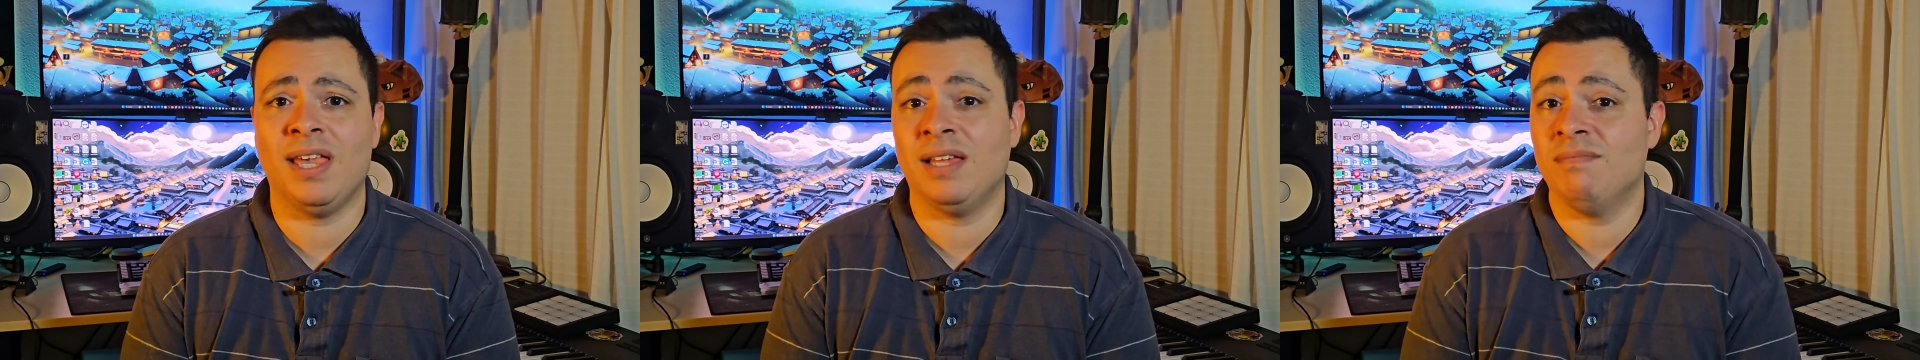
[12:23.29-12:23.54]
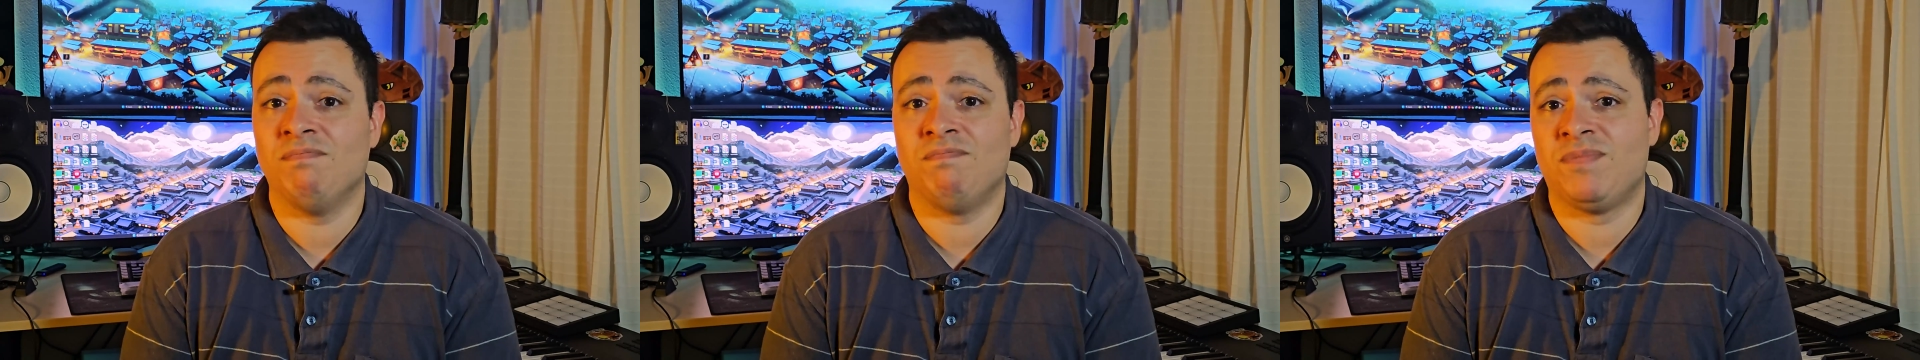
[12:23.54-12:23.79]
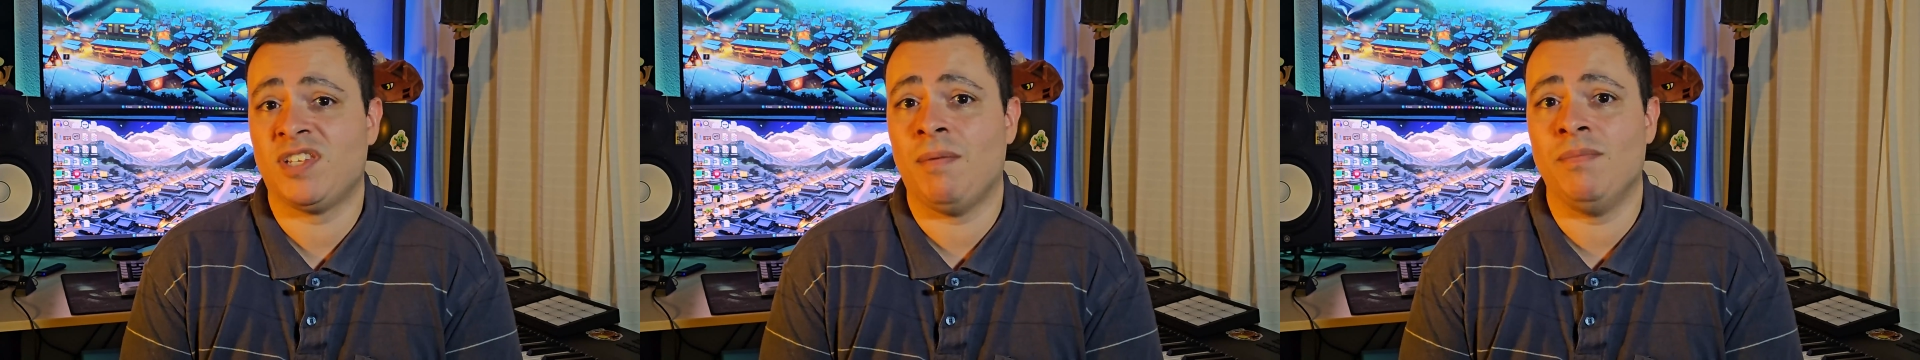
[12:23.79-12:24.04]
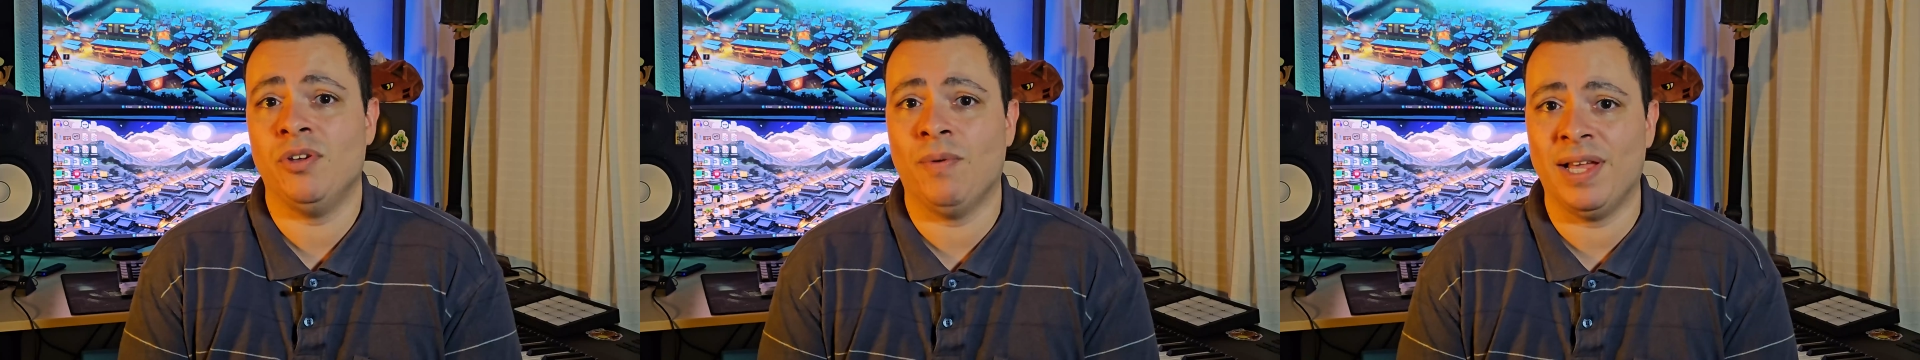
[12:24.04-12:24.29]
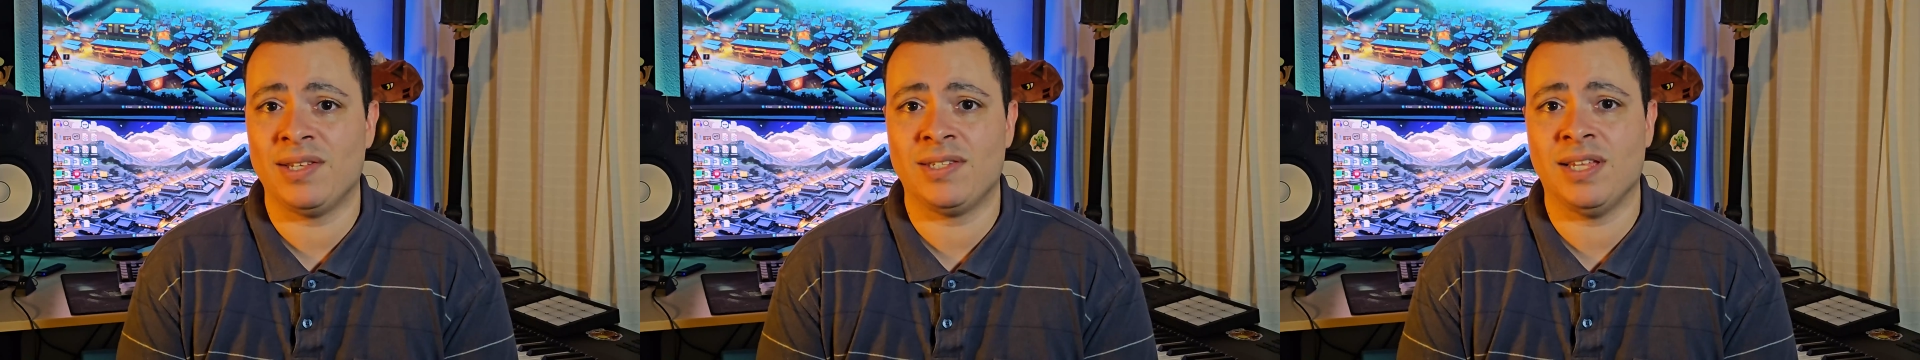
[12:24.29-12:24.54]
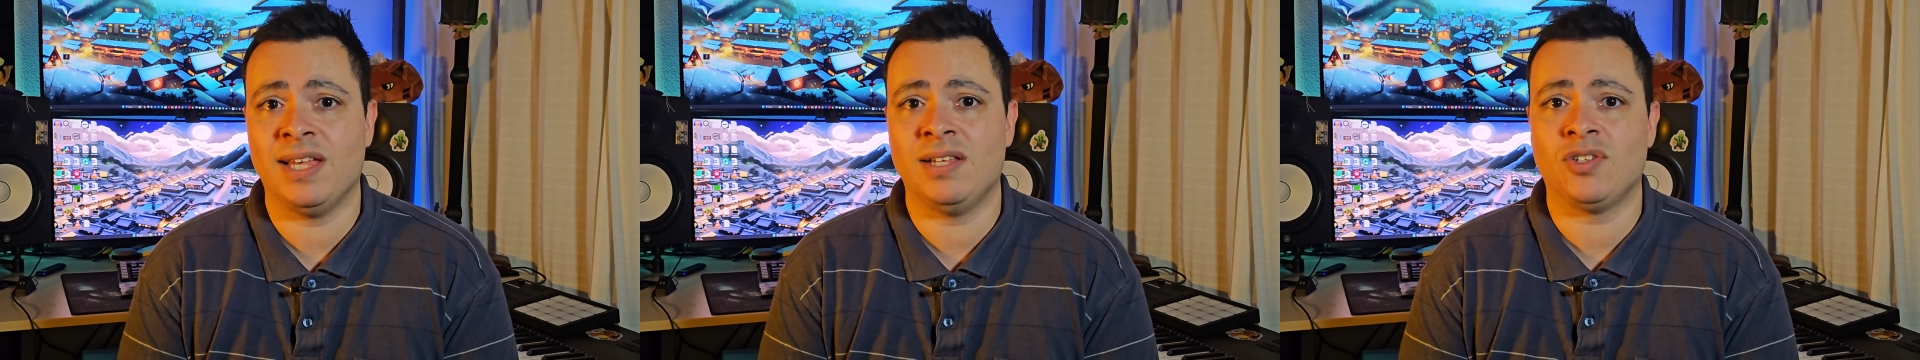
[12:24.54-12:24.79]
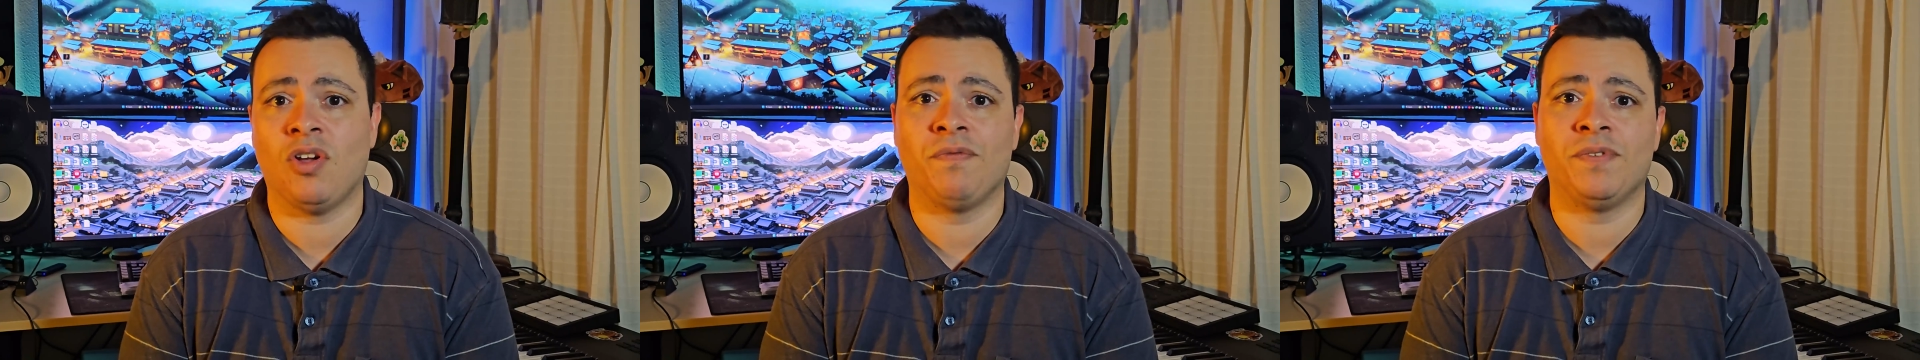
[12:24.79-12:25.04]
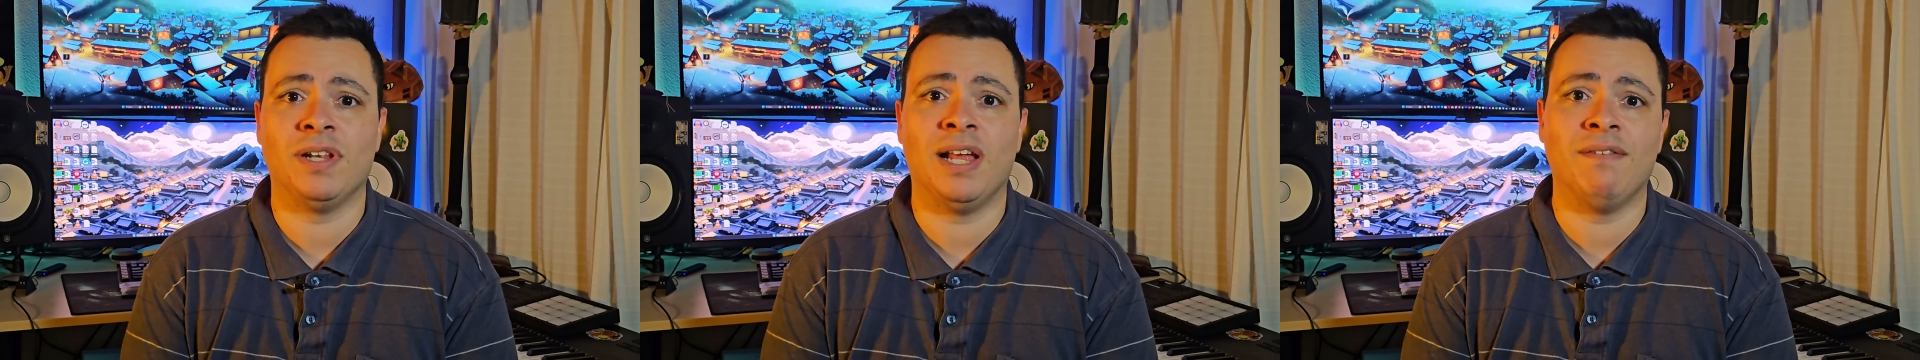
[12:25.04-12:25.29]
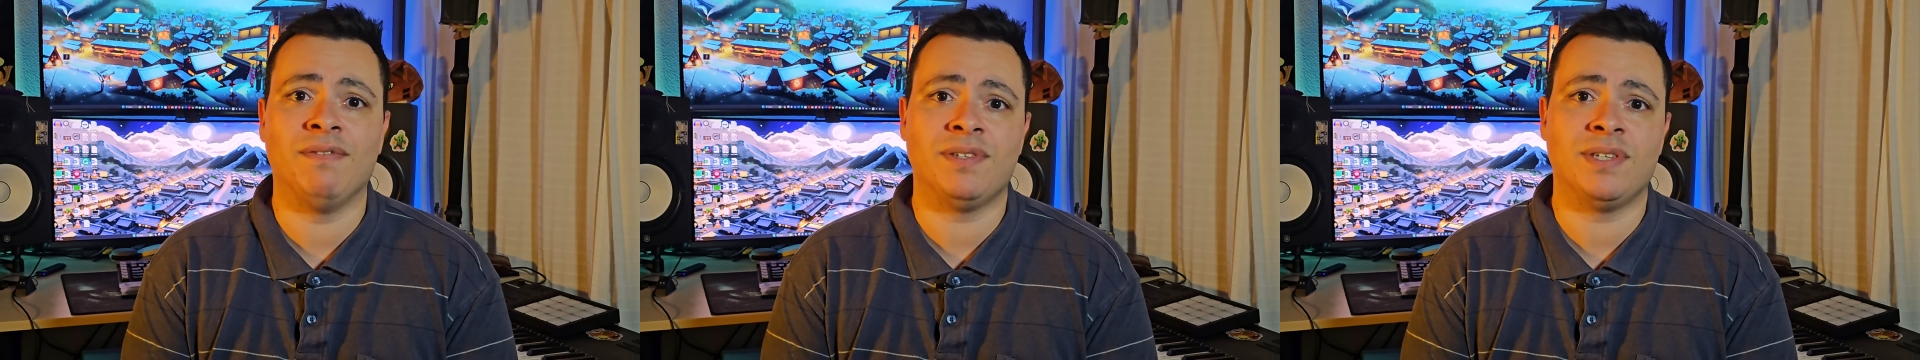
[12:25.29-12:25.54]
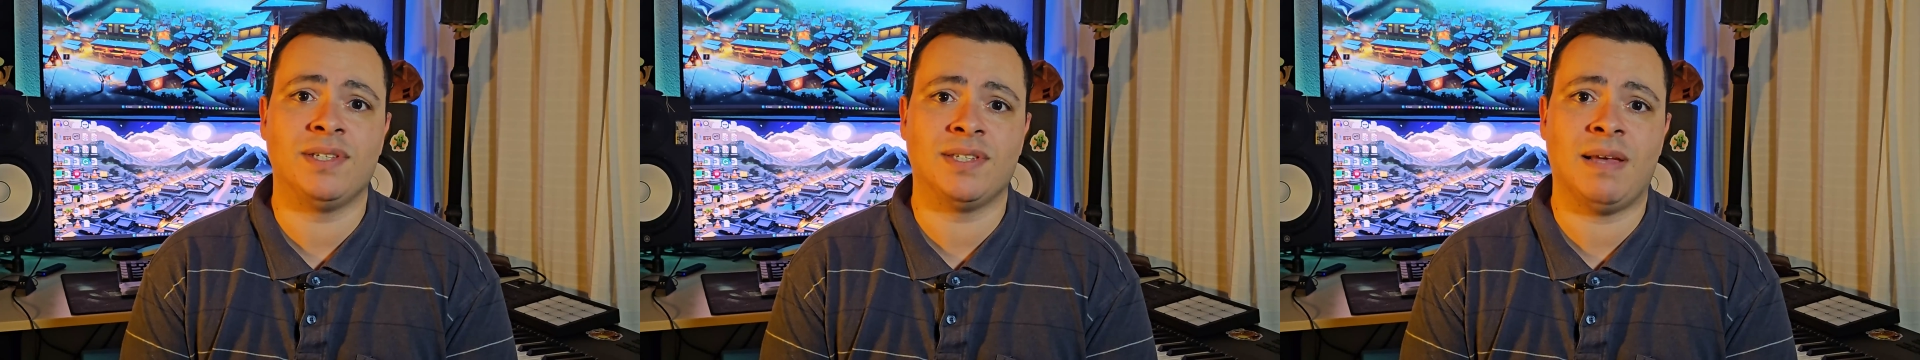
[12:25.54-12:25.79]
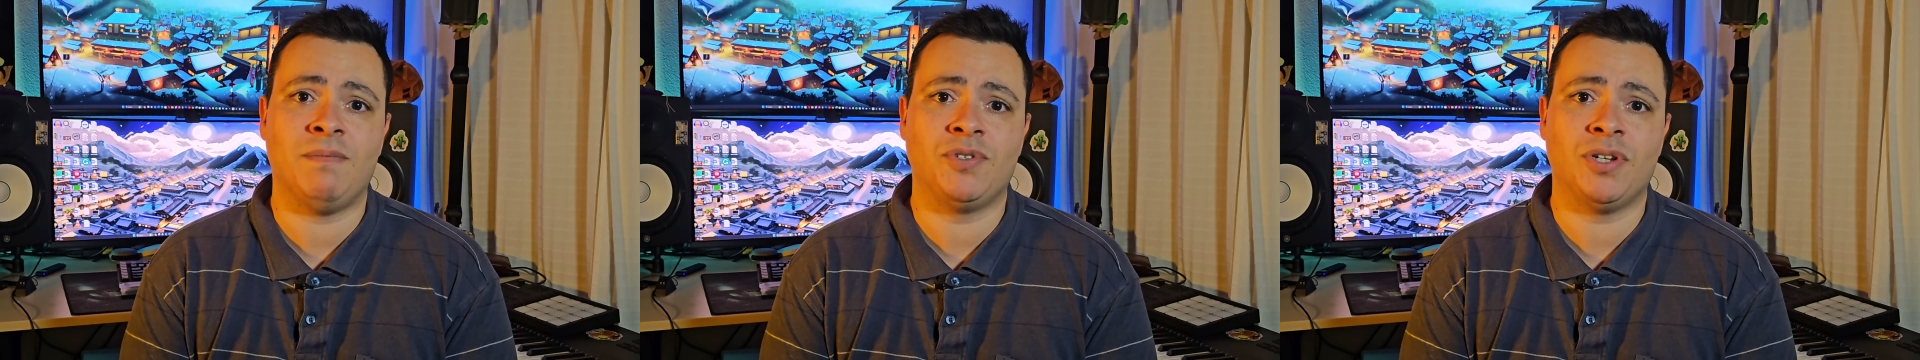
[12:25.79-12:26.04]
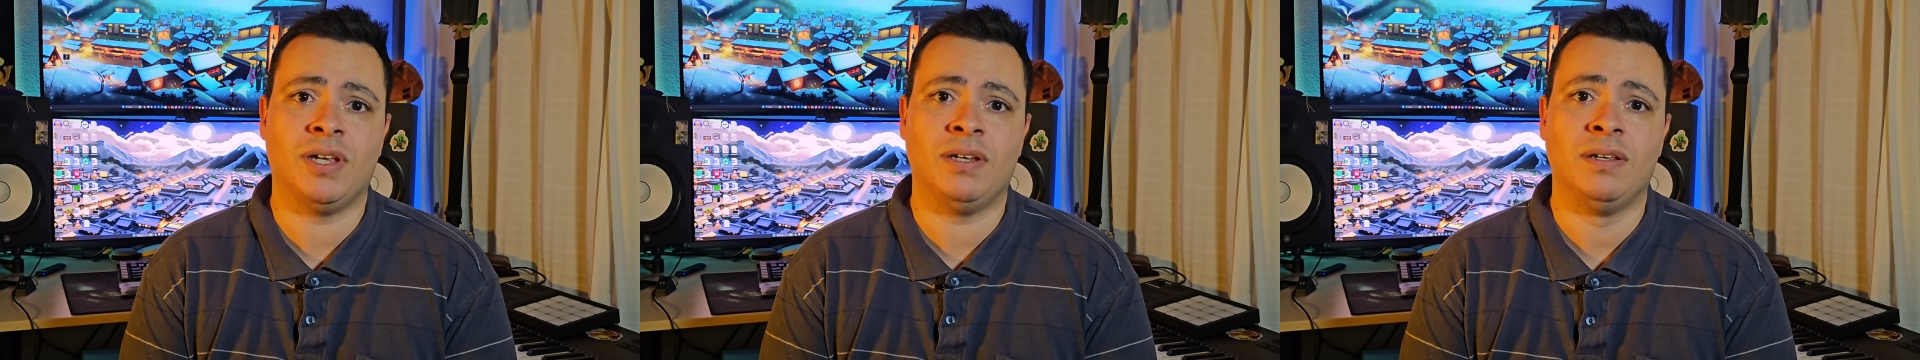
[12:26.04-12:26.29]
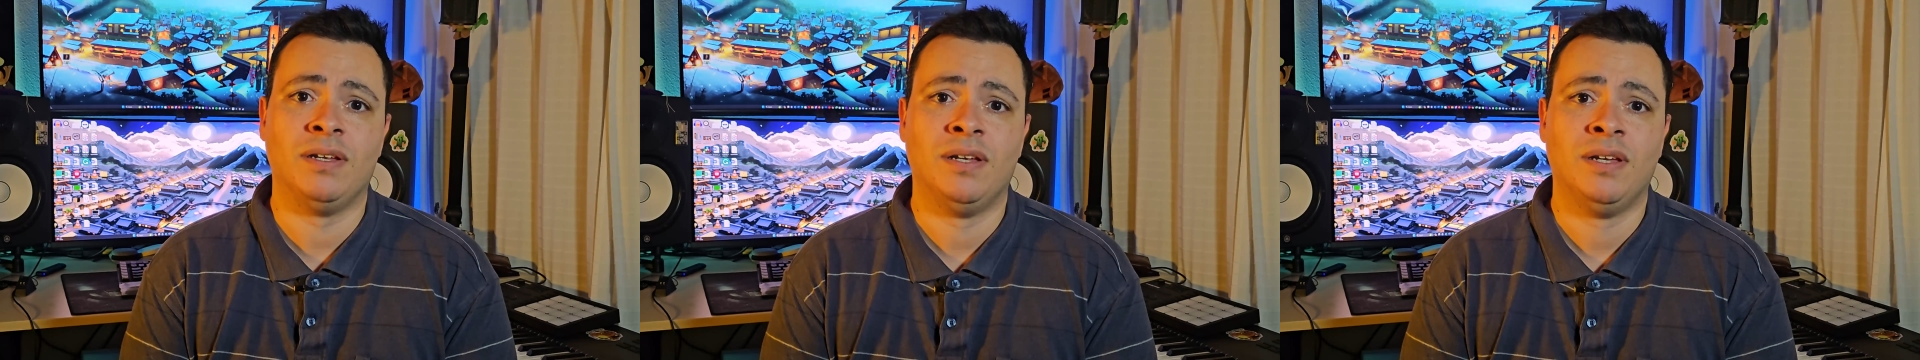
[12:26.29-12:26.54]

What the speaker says: and some US states often have this exemption.